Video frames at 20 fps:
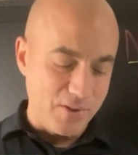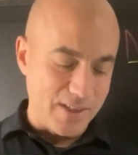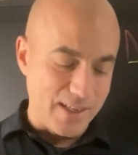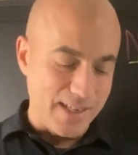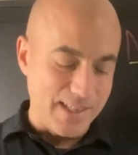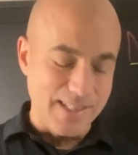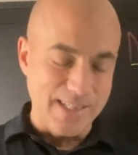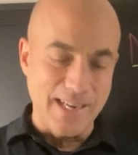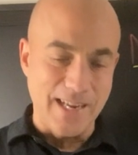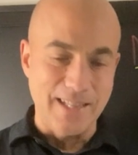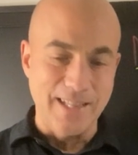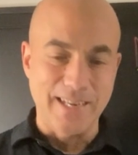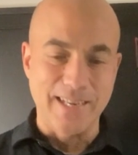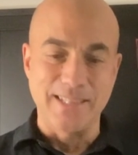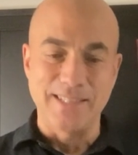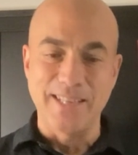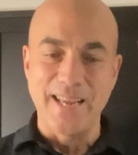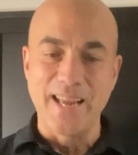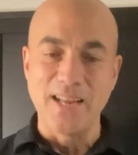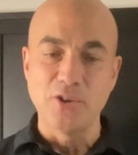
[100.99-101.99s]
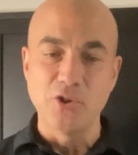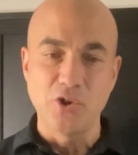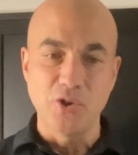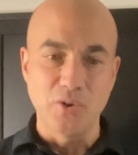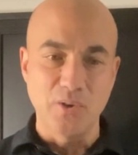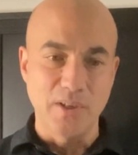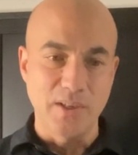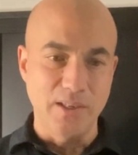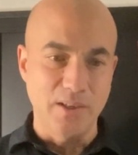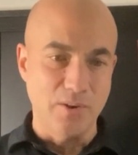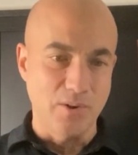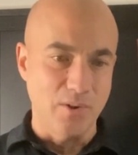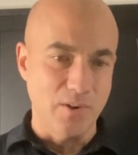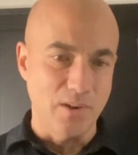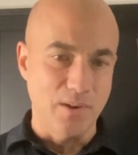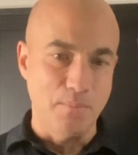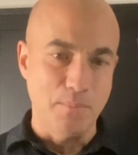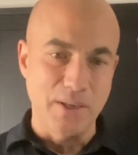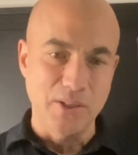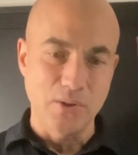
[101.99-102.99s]
It is not like a TENS unit or
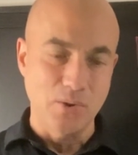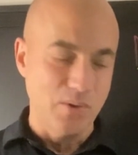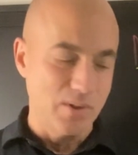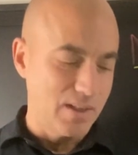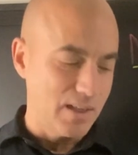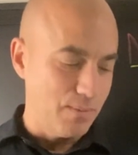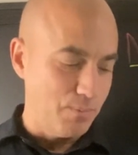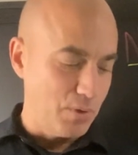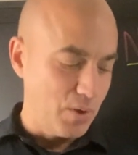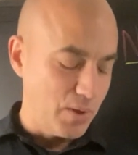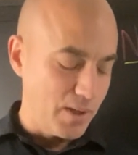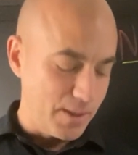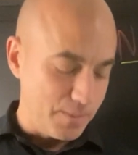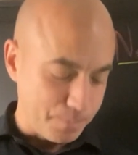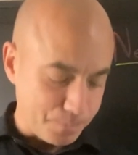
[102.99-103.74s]
a muscle stim unit.